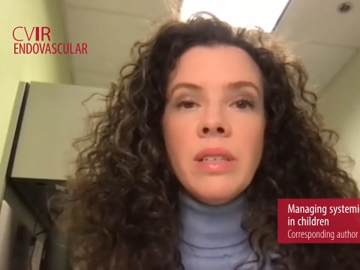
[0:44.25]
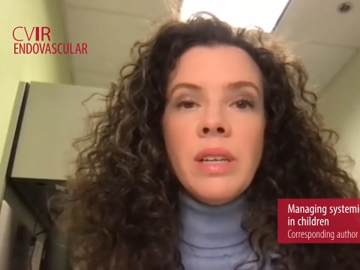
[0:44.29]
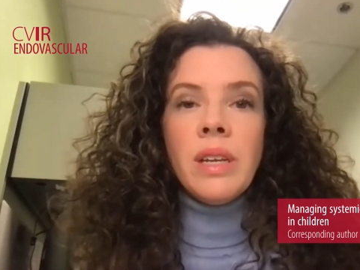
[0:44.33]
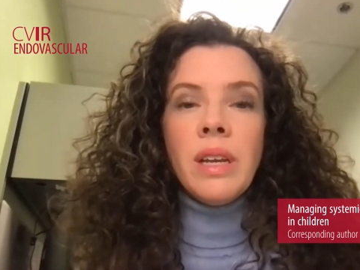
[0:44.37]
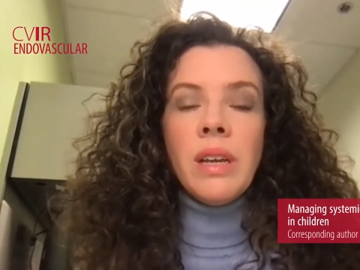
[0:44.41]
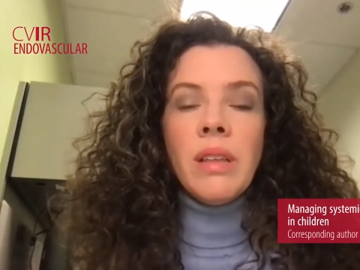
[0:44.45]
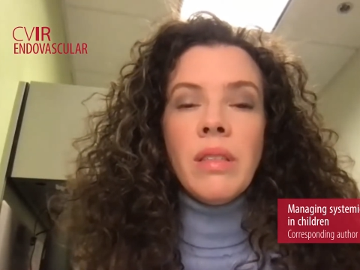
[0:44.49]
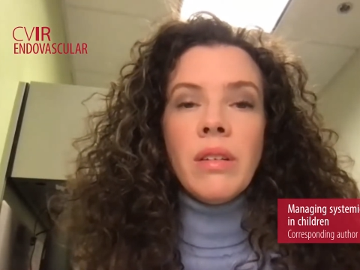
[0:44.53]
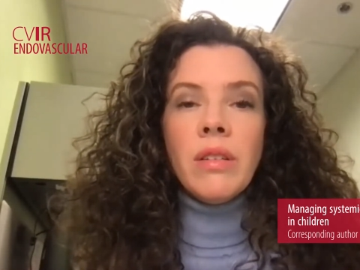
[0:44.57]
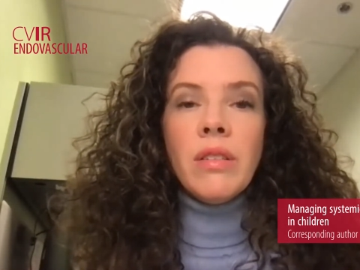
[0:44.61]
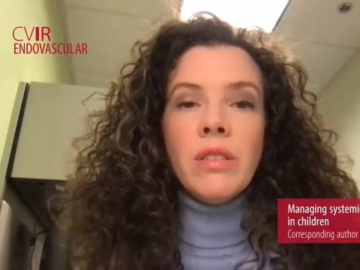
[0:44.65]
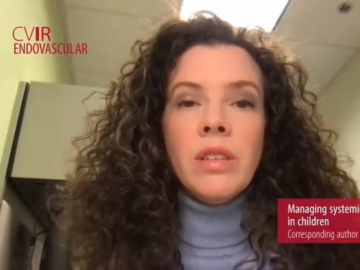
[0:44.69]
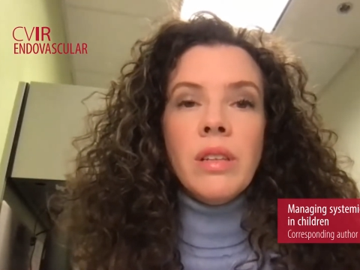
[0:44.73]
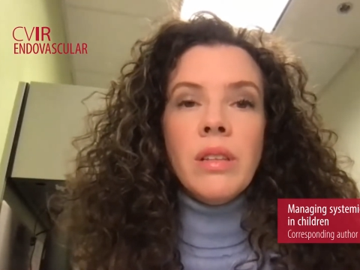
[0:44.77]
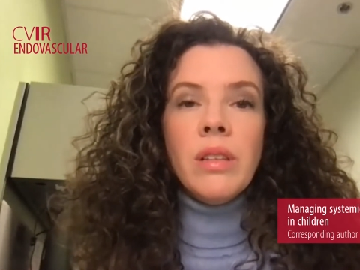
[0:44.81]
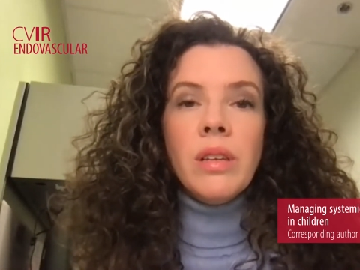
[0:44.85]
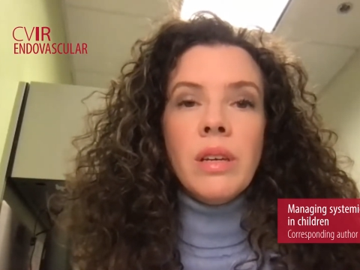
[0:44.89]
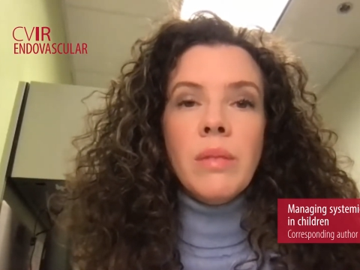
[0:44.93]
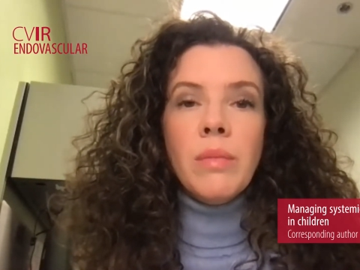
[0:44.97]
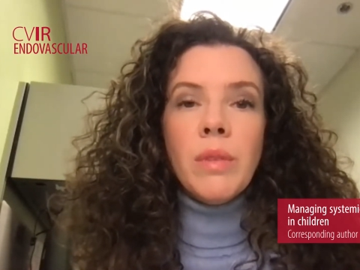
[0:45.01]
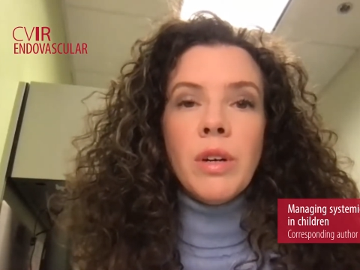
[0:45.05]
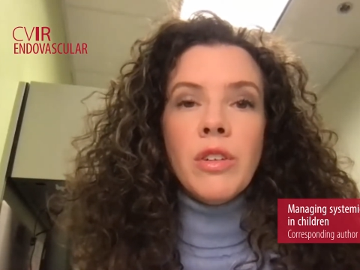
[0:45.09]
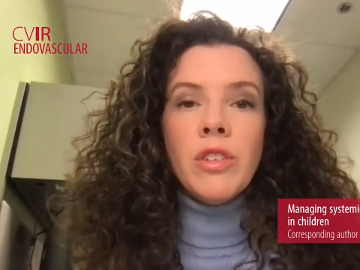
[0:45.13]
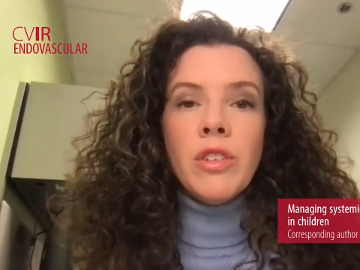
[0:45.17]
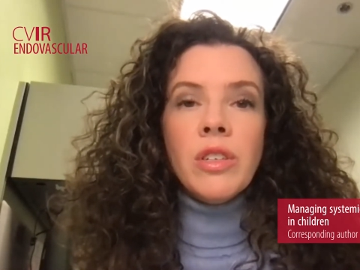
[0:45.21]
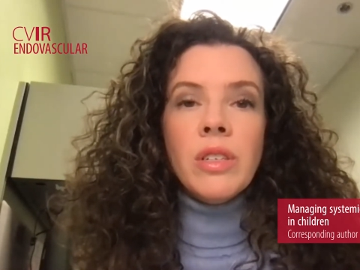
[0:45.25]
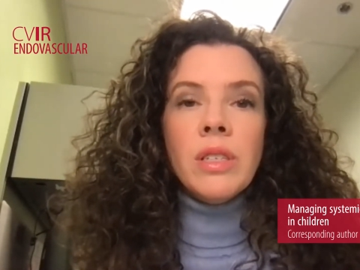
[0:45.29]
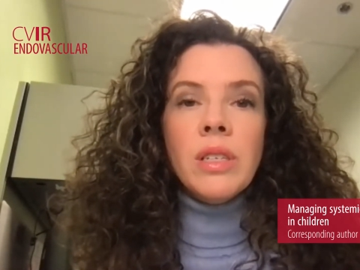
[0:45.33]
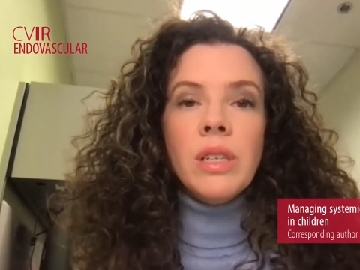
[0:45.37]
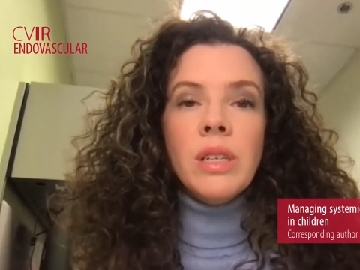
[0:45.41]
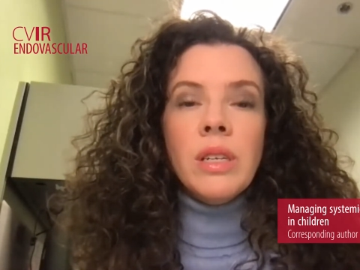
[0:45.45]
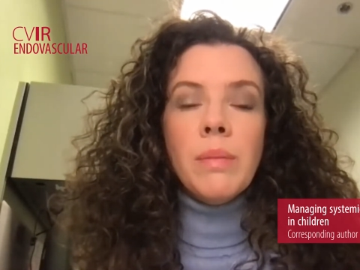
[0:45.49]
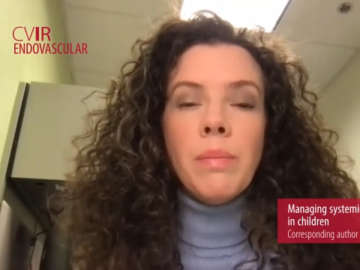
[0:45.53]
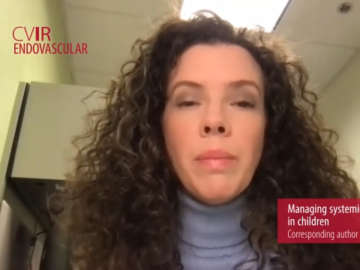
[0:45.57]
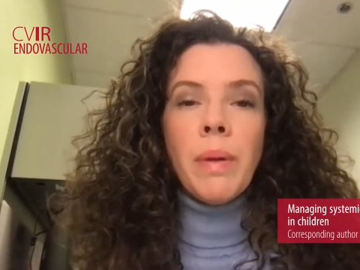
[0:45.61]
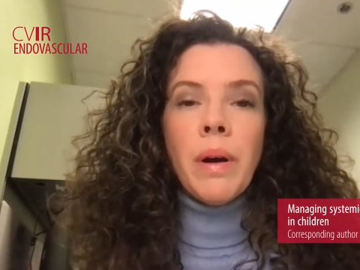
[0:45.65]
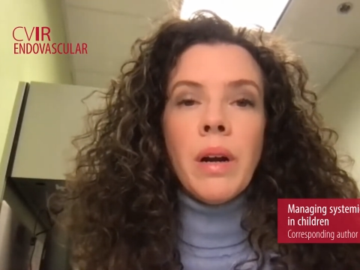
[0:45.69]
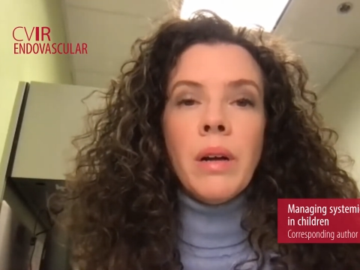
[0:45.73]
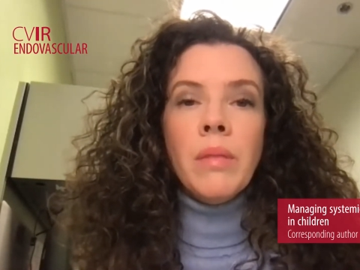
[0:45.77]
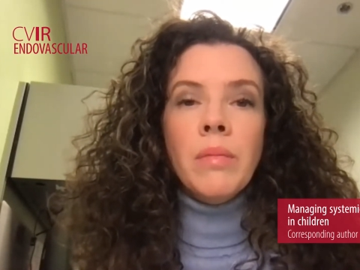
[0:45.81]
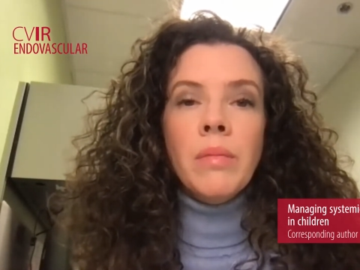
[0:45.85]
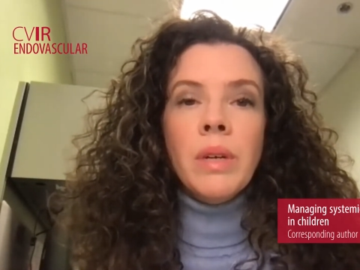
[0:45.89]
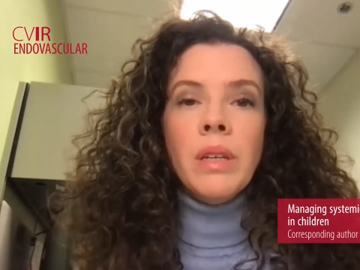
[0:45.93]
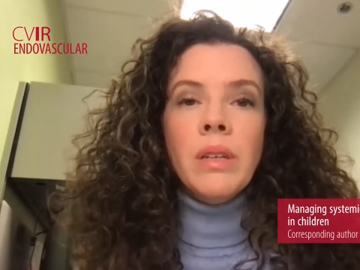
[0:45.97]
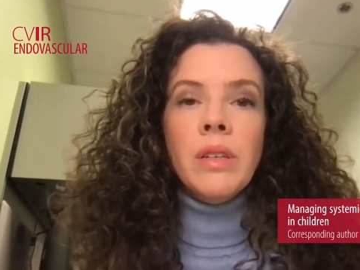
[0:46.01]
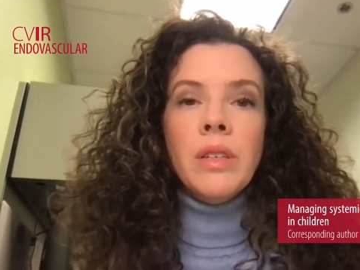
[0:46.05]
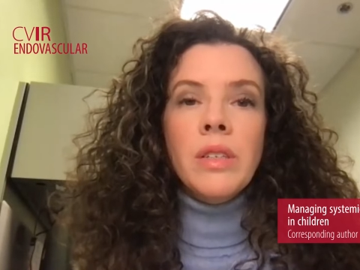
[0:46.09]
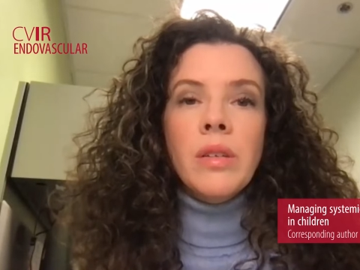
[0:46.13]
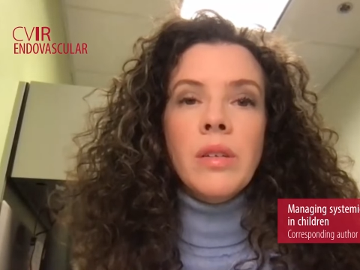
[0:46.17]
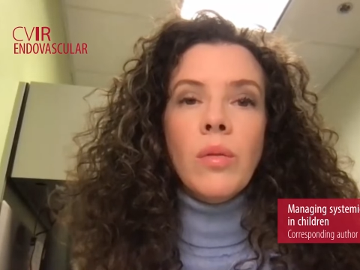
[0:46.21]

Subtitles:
either to the emergency department